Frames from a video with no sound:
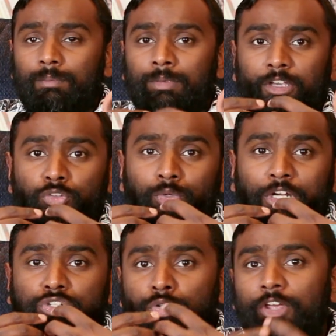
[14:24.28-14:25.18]
Because
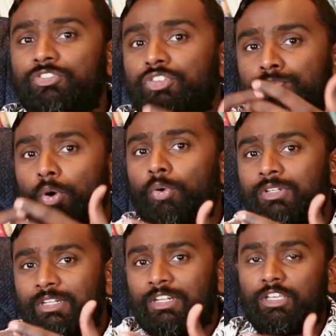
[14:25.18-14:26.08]
when a trust is
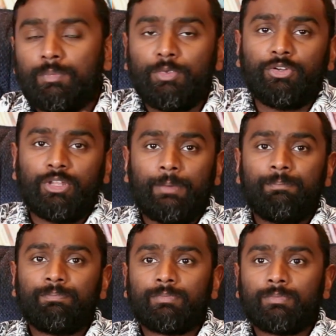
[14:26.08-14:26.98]
broken in a community,
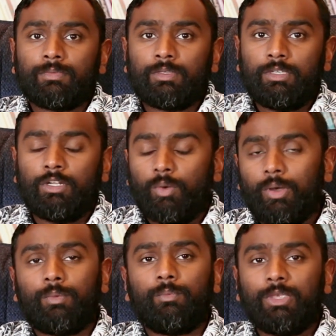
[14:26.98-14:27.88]
you know
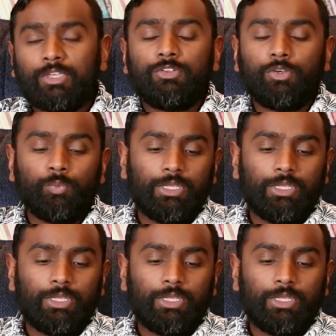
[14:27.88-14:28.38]
what we can do?